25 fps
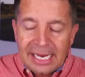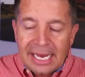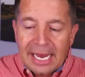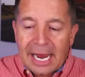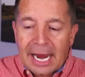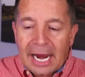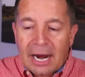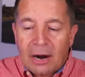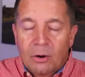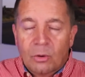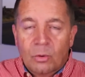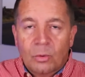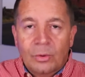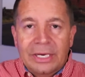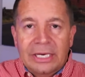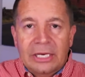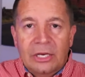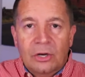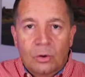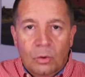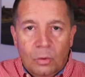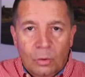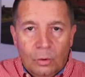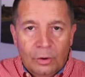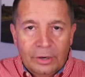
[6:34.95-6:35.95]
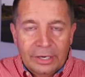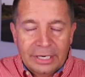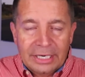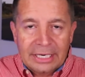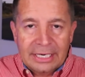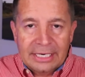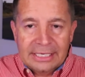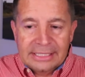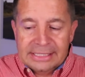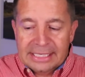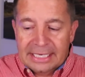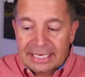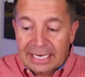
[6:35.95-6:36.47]
How are we going to
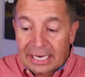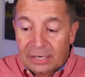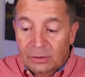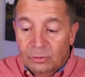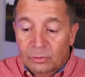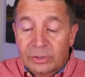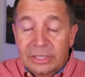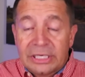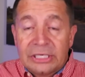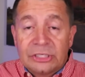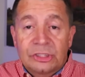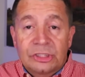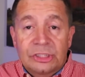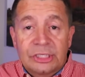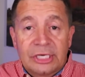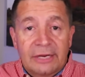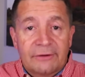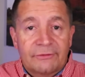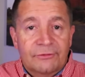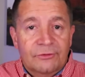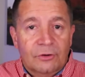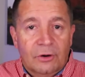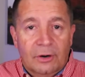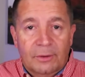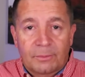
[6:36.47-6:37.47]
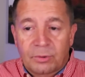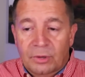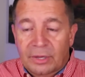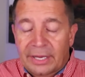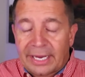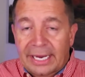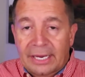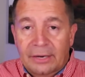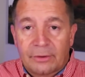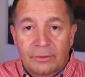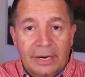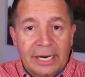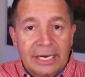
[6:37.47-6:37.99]
organize it and reshift our
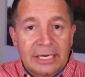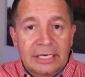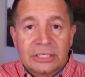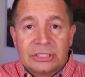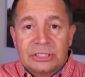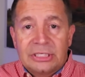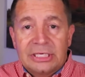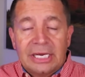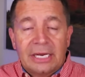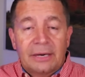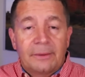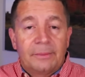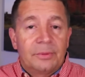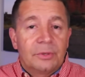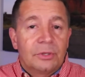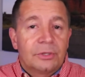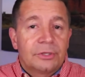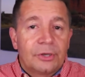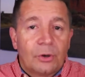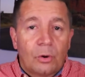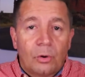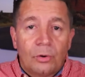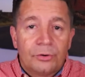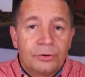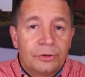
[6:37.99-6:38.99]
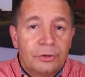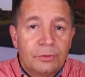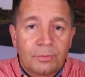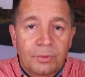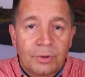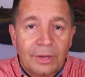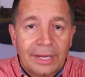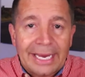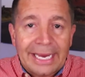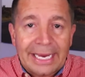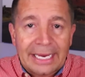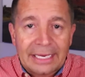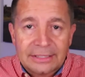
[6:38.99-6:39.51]
plan, right? Because you got to build a whole new
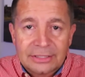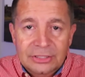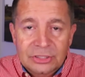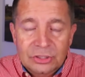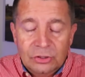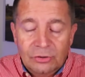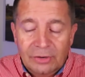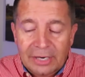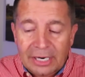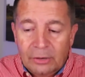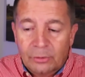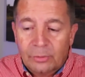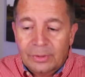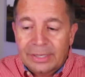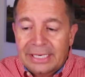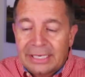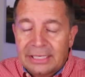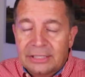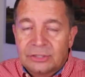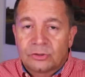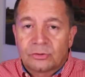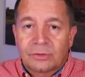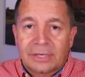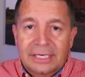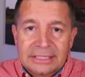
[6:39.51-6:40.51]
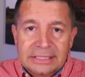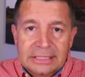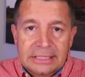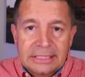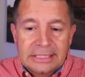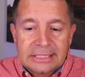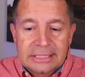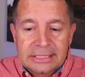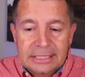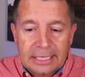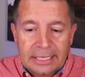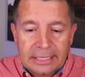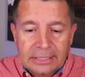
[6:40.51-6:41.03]
plan. So how are we going to address
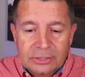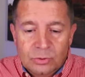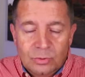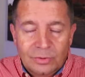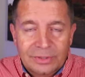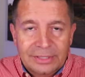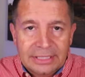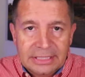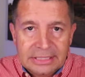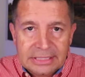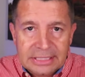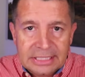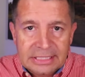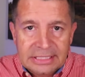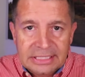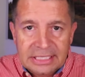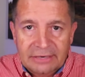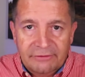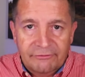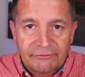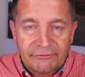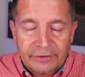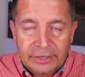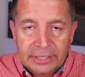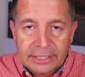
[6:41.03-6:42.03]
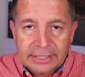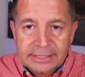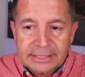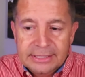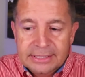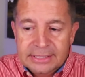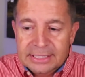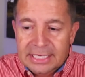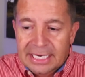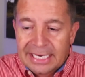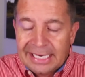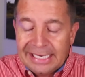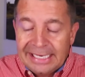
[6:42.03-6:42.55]
these things with existing
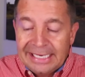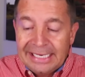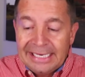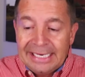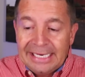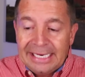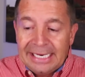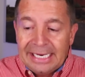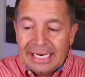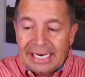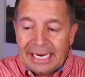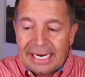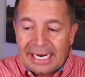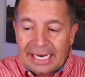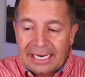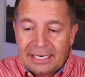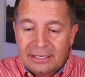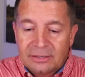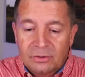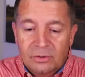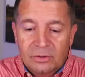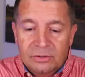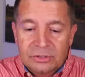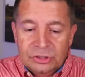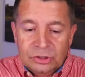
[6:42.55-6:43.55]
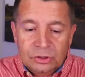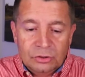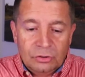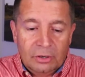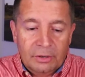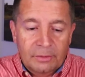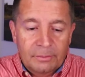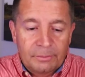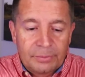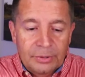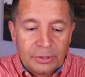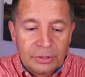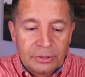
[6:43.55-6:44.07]
funds and
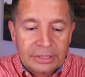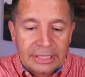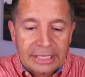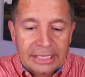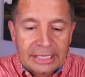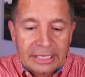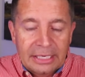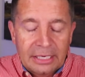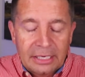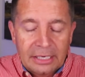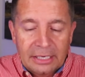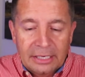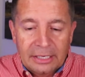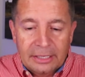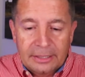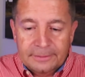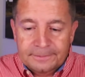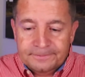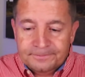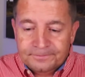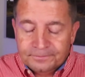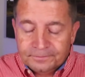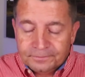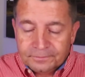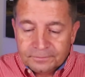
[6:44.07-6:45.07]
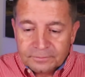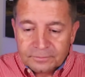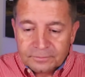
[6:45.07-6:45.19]
start building um,